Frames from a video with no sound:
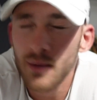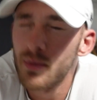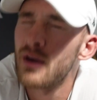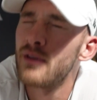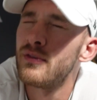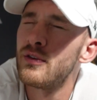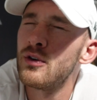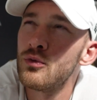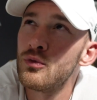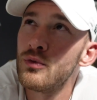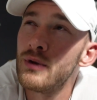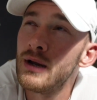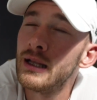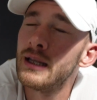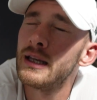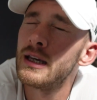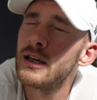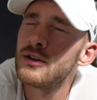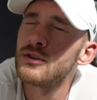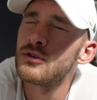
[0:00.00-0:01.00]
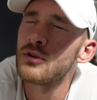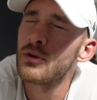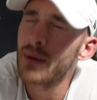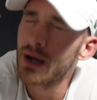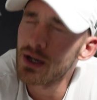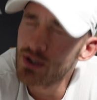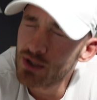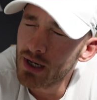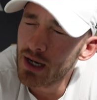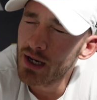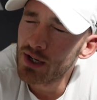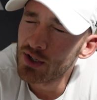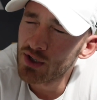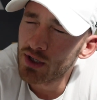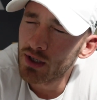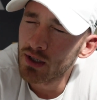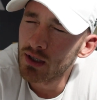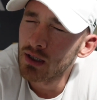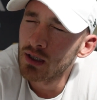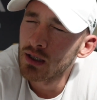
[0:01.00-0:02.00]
but if you really use your imagination,